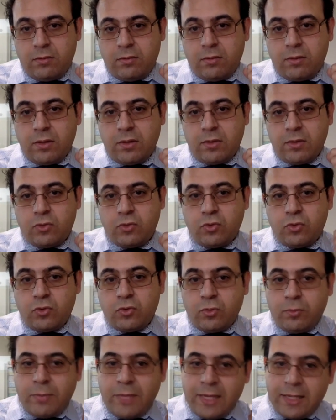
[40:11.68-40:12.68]
uh,
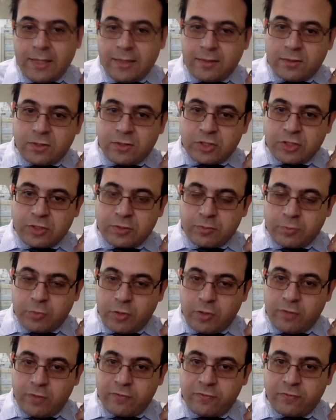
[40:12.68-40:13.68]
to make this
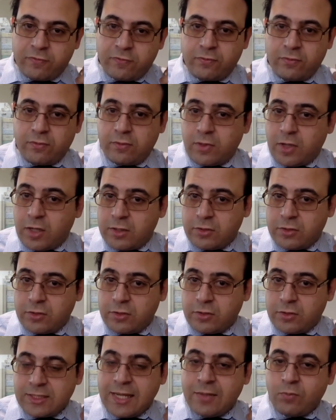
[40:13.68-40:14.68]
smurf
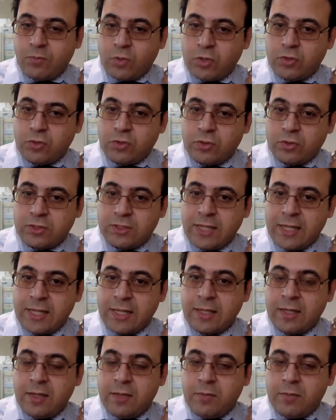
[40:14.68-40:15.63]
understand what you're saying.